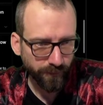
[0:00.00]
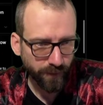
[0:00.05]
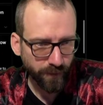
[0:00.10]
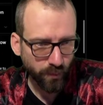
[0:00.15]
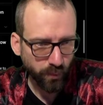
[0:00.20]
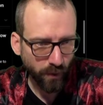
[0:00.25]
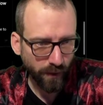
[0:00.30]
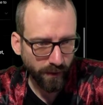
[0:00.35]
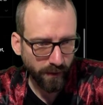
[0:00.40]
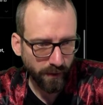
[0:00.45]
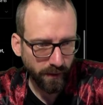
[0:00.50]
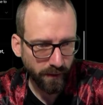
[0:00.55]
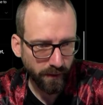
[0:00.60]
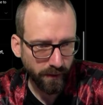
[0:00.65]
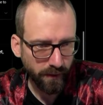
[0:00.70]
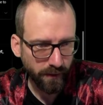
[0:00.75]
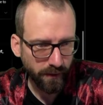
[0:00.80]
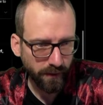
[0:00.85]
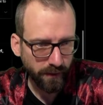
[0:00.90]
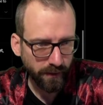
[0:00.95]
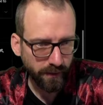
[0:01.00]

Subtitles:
Twitter,